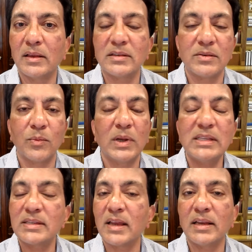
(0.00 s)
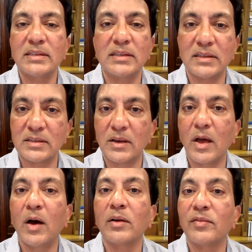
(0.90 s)
One size does
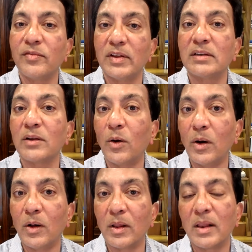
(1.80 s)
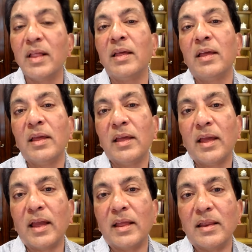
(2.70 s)
not fit all.
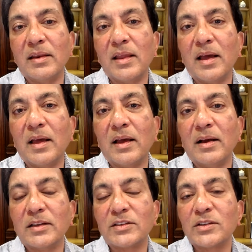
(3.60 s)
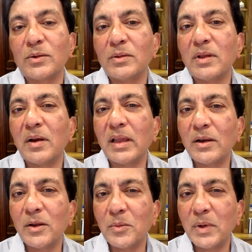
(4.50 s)
And so,
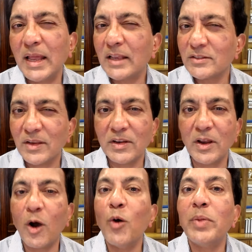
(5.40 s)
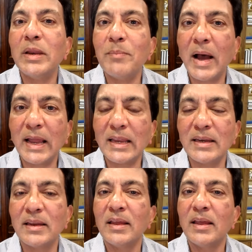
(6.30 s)
one has to have an open mind
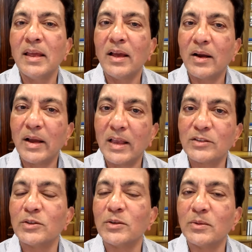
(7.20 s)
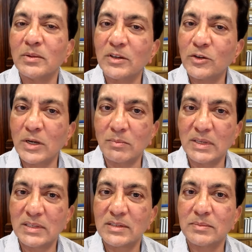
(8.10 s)
as to the
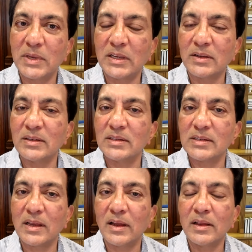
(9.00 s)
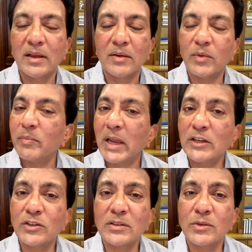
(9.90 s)
treatments, because we have
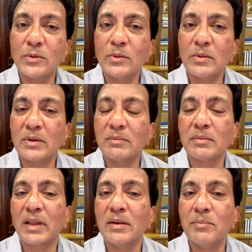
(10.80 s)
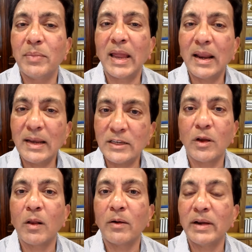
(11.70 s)
patients who can barely
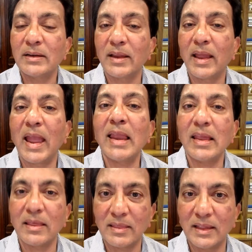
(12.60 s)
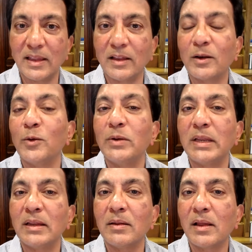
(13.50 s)
tolerate anything, including